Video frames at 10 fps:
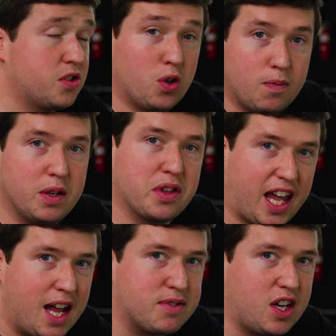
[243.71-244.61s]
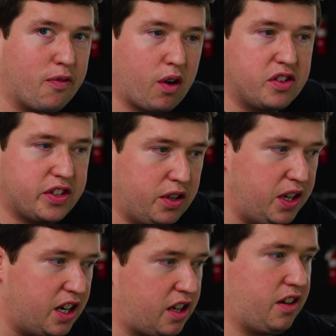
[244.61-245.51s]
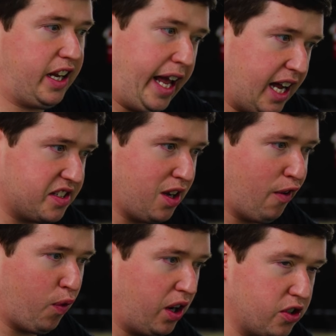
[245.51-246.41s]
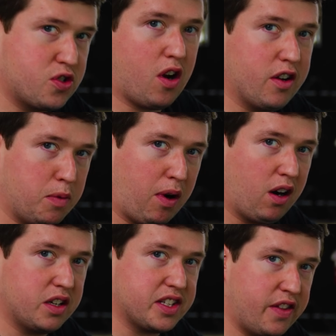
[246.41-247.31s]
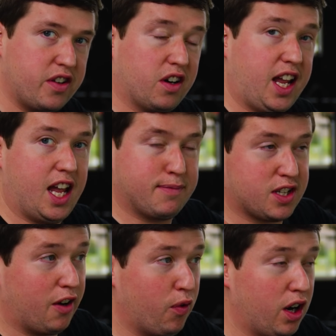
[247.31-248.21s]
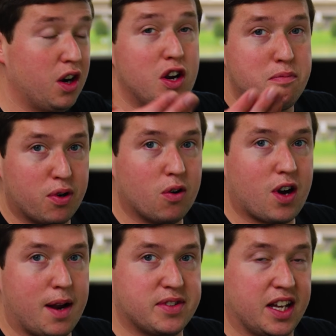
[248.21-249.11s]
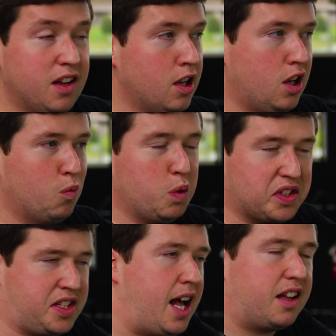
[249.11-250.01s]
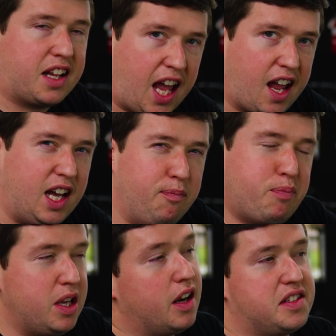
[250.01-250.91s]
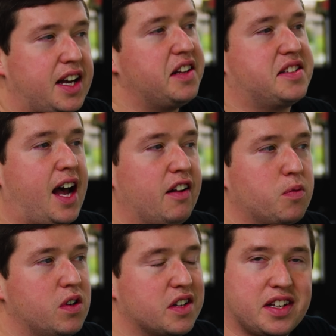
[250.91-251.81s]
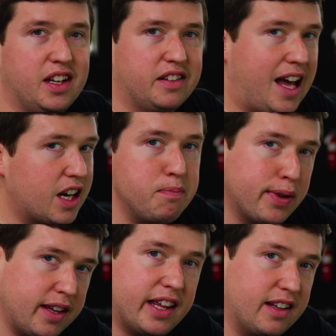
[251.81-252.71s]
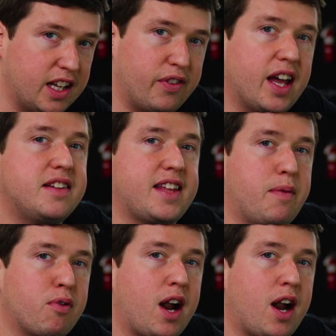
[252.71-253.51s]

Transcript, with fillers: So normally with CAM softwares, you need another CAD software to draw your parts and then your CAM software programs it. Well, with SolidCam being inside SolidWorks, that completely alleviates that